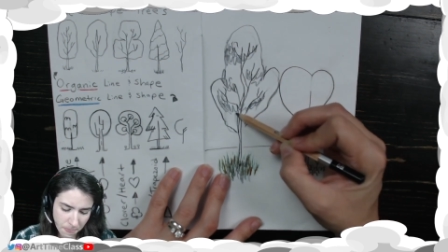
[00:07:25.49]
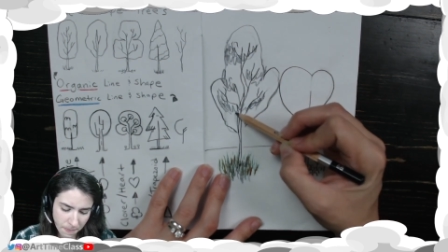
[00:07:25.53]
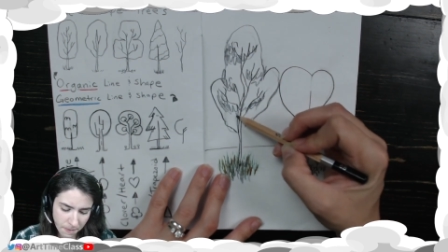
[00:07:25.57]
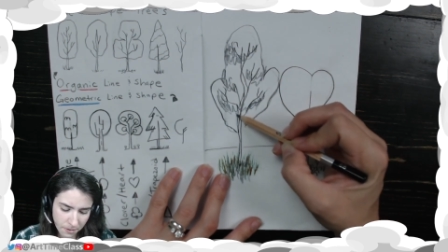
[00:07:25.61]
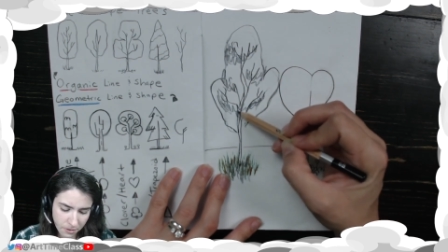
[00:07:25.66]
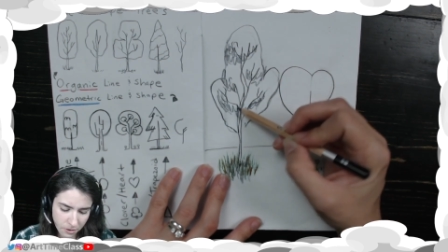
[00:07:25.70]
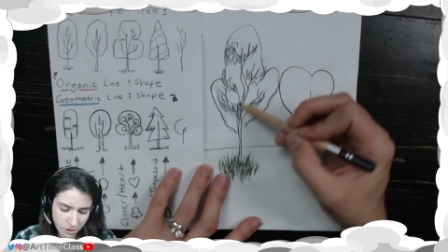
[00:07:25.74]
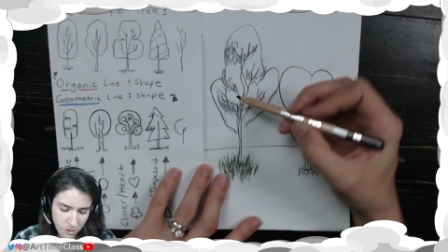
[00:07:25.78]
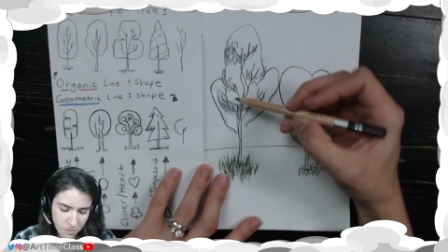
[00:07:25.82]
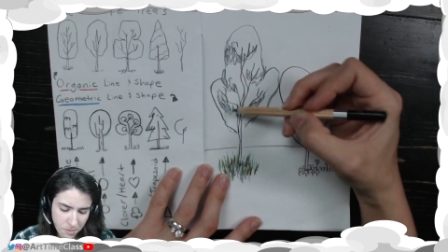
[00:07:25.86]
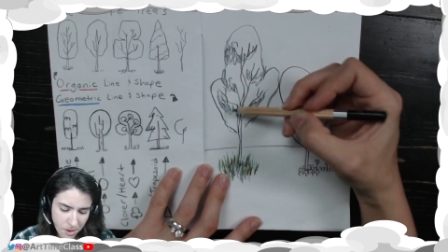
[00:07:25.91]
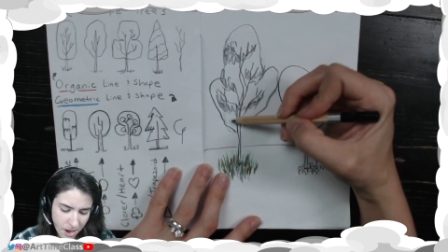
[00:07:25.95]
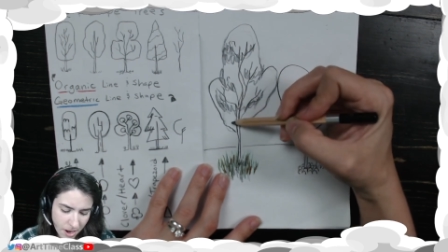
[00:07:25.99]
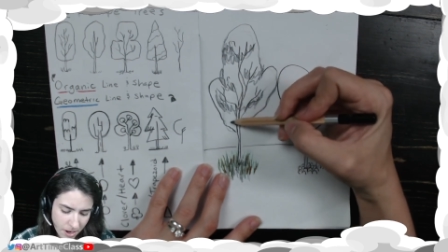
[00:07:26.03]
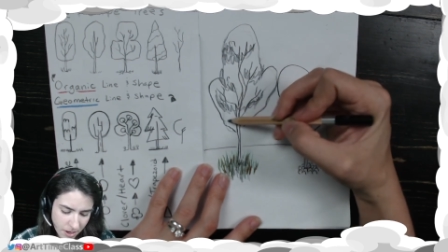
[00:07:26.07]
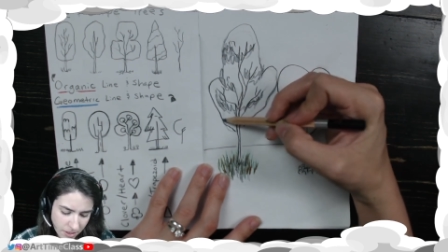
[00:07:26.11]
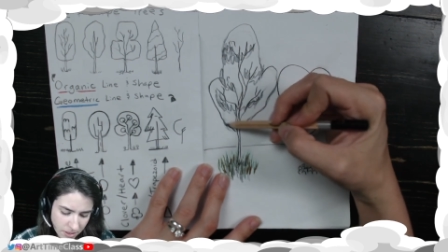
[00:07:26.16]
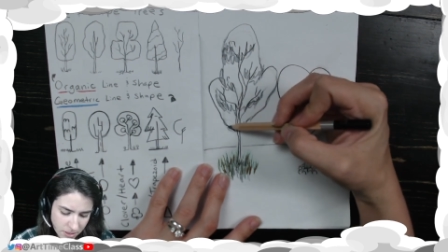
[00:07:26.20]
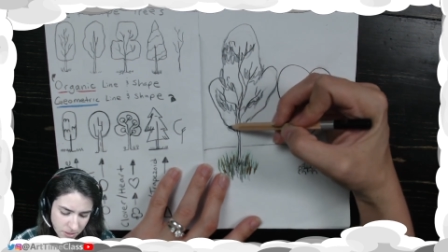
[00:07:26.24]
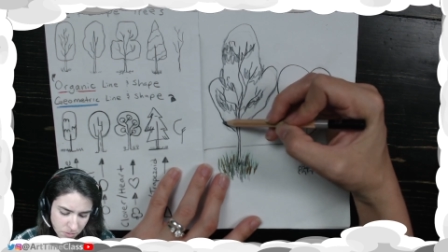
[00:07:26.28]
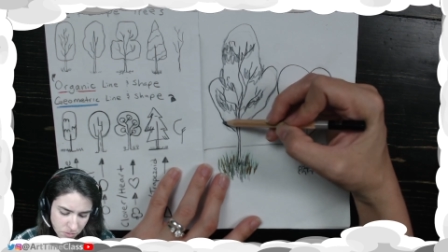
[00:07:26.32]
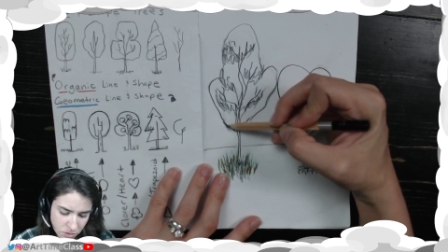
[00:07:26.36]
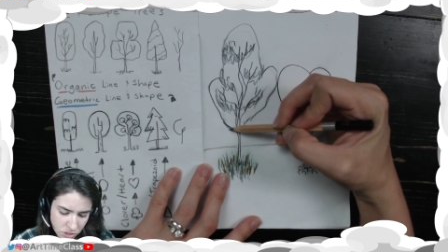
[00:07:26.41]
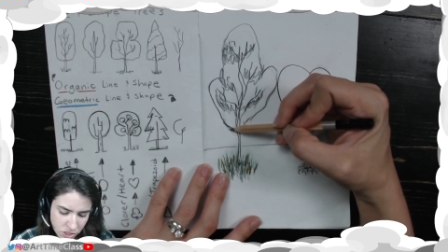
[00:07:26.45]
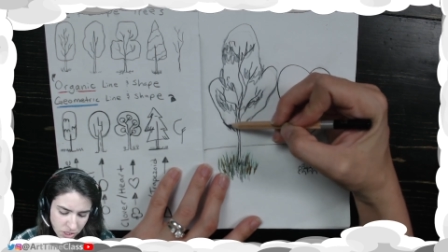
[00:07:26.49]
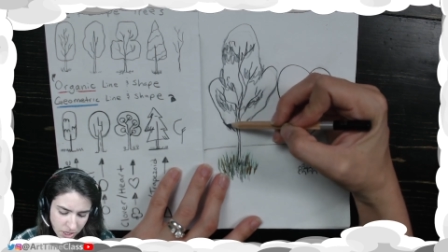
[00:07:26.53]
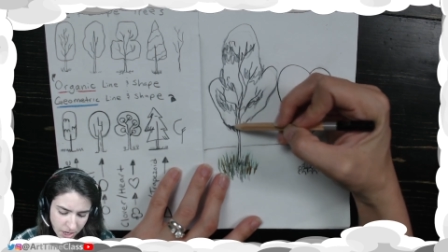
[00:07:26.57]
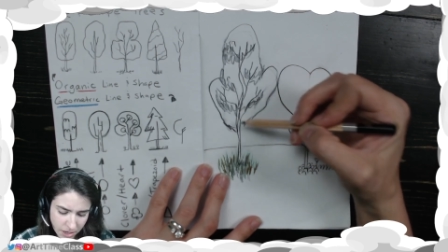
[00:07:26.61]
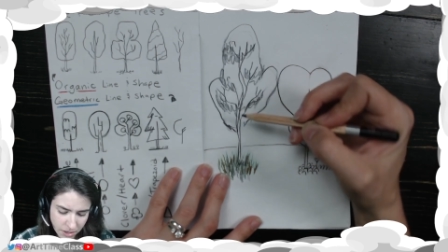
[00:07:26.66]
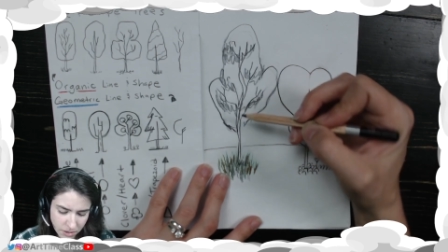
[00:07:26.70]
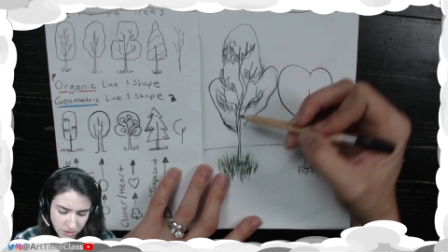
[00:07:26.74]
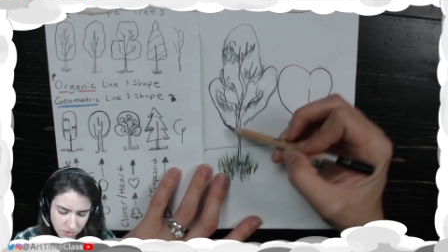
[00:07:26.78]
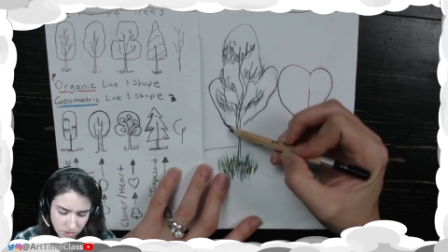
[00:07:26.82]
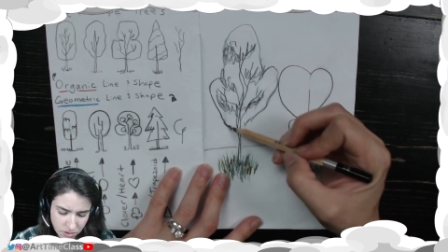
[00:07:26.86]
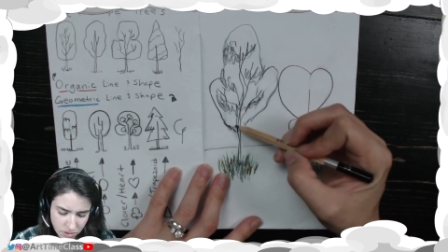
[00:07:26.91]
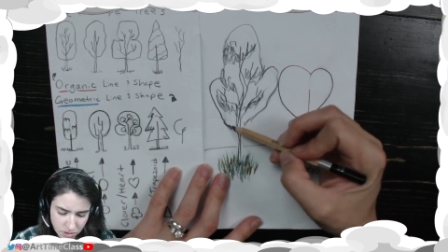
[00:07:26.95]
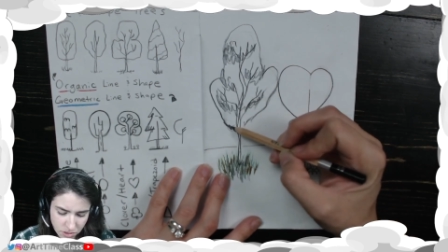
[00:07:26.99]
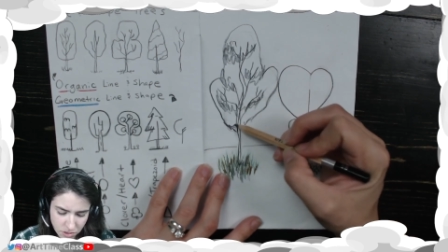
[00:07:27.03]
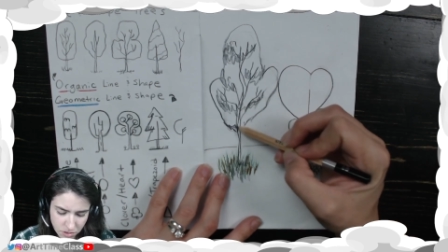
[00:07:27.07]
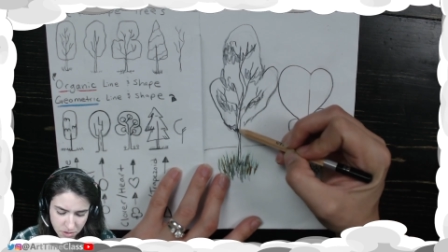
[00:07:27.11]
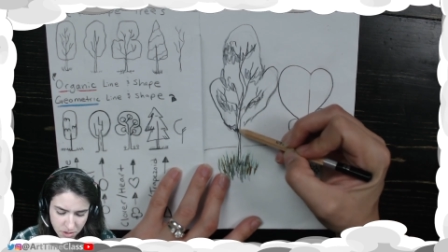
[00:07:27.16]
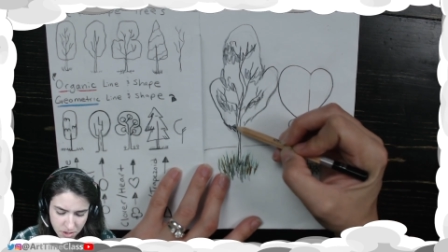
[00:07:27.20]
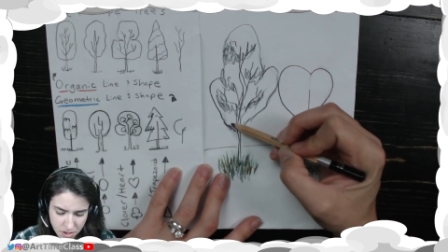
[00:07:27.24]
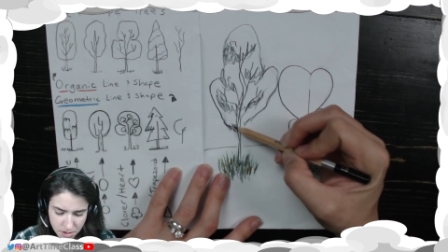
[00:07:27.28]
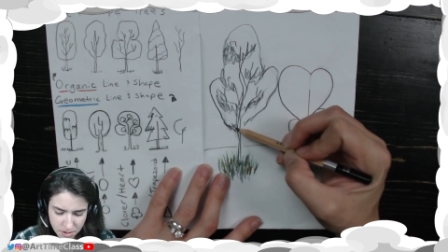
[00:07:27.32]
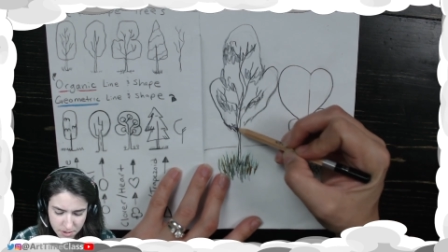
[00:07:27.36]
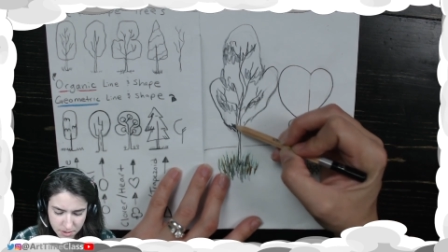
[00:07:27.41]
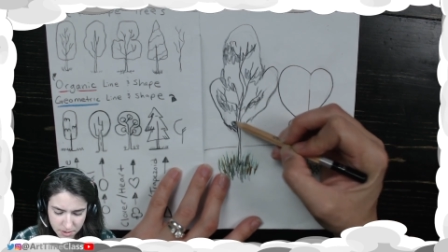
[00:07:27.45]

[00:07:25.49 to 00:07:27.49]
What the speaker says: Here I'm adding some shadows to it,